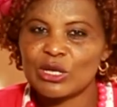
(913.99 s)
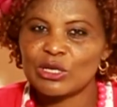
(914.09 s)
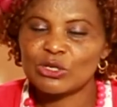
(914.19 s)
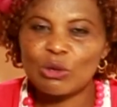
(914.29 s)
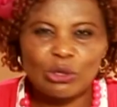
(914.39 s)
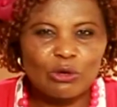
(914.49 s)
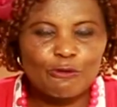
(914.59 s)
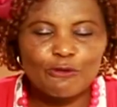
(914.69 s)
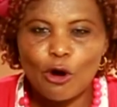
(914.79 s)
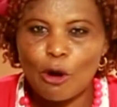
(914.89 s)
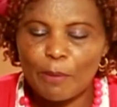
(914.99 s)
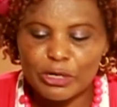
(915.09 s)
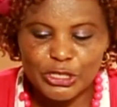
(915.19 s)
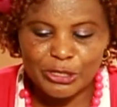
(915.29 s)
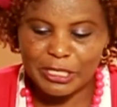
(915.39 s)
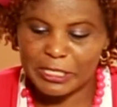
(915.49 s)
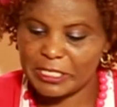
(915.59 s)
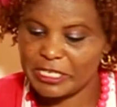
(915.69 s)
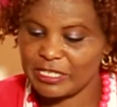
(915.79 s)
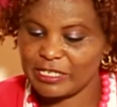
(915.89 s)
So look for
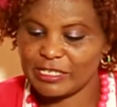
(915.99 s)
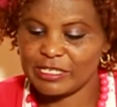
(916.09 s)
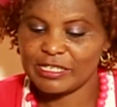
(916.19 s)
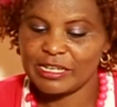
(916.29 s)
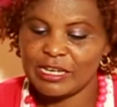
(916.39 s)
opportunities.